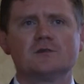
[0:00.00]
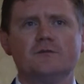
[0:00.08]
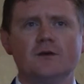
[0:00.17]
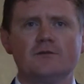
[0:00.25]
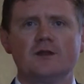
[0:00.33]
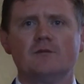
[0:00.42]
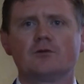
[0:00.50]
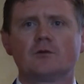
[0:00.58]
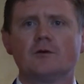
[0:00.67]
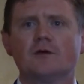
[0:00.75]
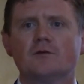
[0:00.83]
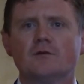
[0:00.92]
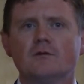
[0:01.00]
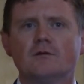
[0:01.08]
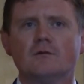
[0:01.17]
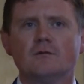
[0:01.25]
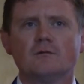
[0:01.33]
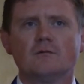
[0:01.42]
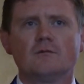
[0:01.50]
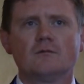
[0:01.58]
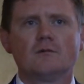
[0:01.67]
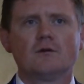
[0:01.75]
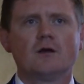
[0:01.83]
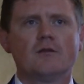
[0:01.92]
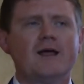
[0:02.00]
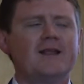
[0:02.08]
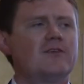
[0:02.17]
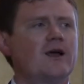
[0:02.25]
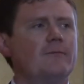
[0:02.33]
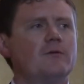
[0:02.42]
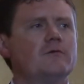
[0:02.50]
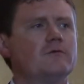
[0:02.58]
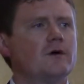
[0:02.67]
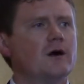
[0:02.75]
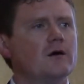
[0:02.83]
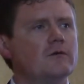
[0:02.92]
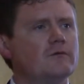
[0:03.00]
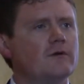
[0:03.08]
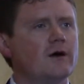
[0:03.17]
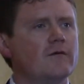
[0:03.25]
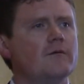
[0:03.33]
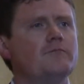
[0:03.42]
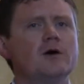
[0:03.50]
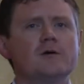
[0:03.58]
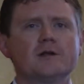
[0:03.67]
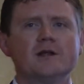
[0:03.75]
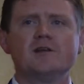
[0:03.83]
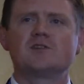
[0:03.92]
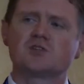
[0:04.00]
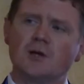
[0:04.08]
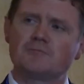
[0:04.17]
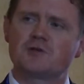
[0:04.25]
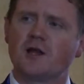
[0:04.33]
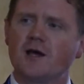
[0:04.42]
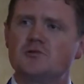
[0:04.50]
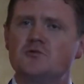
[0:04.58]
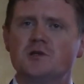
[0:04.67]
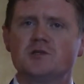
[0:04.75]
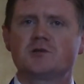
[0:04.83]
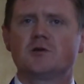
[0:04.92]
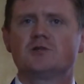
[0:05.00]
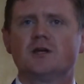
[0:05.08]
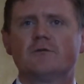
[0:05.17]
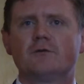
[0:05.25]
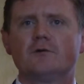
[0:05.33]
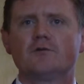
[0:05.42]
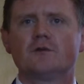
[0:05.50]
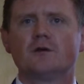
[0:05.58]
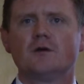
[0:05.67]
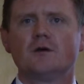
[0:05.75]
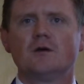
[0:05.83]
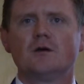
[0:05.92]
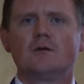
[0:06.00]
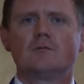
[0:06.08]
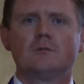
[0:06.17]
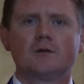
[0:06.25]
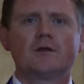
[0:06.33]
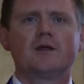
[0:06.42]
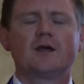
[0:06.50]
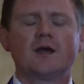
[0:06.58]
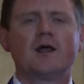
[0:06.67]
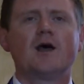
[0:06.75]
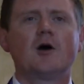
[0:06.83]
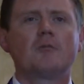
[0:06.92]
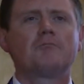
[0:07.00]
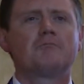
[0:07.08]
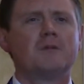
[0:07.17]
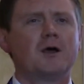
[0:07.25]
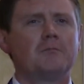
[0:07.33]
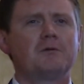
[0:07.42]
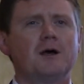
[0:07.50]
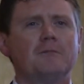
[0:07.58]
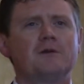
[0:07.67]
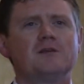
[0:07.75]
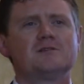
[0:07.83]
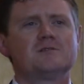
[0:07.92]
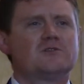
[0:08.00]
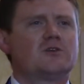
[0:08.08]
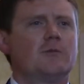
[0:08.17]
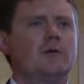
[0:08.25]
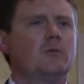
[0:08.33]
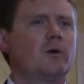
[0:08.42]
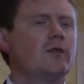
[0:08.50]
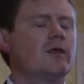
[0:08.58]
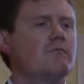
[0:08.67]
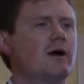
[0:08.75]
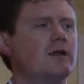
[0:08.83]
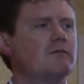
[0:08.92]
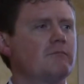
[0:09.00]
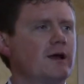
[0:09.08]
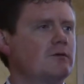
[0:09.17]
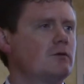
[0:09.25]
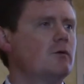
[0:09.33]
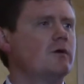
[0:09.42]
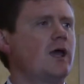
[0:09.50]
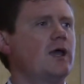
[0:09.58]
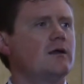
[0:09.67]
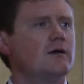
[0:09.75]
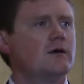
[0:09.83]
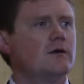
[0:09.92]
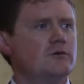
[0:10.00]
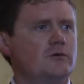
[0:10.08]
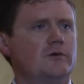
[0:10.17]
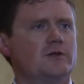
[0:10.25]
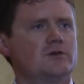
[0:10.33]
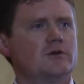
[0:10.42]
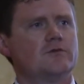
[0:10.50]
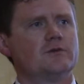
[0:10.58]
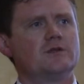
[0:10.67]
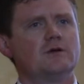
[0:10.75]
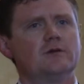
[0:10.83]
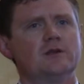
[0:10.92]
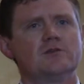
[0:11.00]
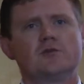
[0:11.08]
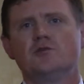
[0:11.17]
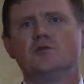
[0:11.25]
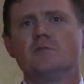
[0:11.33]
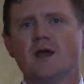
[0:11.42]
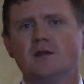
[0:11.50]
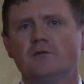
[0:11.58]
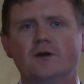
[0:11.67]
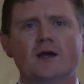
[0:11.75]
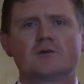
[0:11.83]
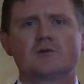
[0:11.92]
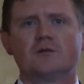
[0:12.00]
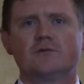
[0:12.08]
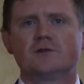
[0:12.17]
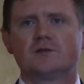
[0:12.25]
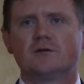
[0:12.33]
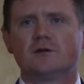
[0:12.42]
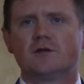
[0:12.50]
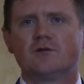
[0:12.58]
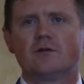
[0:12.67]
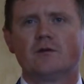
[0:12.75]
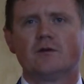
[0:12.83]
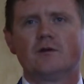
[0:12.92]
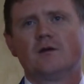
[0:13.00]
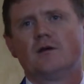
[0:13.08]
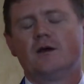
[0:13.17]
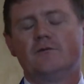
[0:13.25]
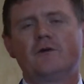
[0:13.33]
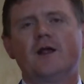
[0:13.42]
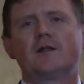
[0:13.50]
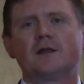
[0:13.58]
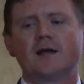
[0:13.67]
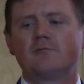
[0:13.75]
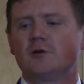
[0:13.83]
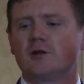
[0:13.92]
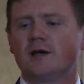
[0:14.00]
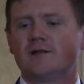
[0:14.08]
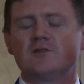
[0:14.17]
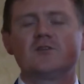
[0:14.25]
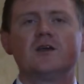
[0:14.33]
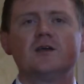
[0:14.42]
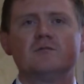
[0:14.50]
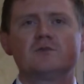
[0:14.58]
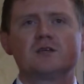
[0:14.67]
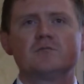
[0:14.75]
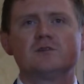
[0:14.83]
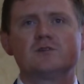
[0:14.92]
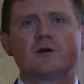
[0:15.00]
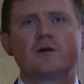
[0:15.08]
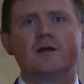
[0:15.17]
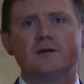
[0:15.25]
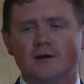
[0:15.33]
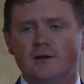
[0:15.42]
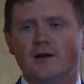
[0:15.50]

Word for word: than 50 employees. That type of ability to subsidize research efforts really kind of help companies determine where they might locate new research facilities or new manufacturing facilities. And frankly, I'd really like to see Missouri